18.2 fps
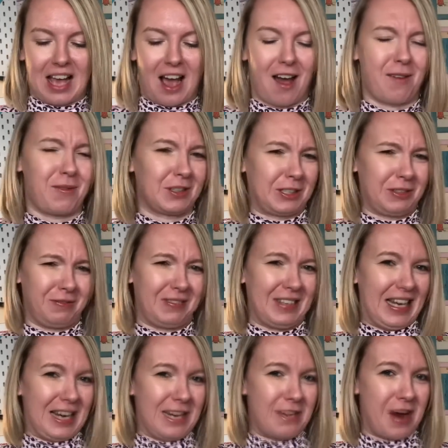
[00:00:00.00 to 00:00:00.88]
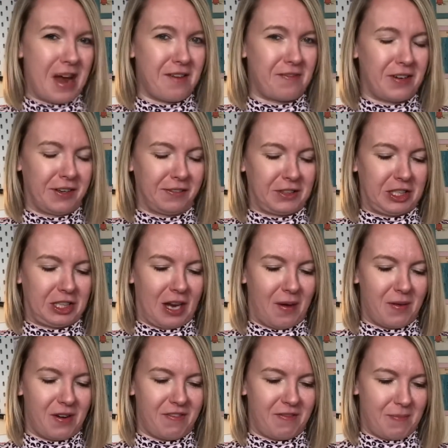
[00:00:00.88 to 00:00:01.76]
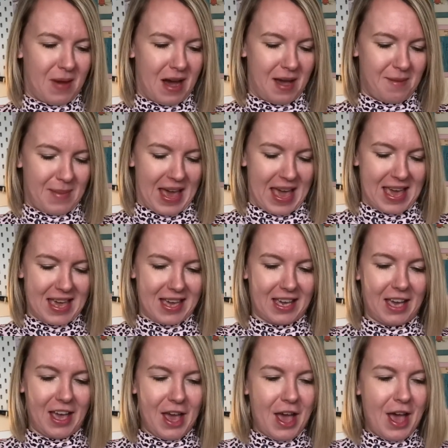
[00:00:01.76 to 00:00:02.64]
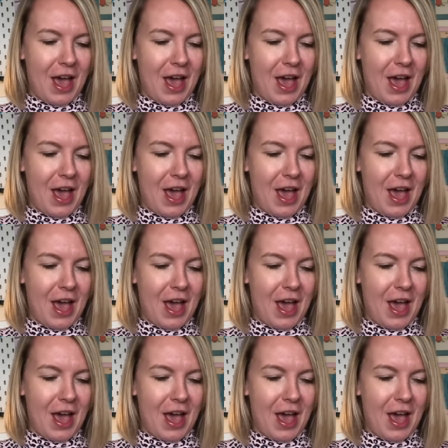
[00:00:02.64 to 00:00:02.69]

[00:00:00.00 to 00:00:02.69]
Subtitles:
I wasn't really brave enough to show off my make.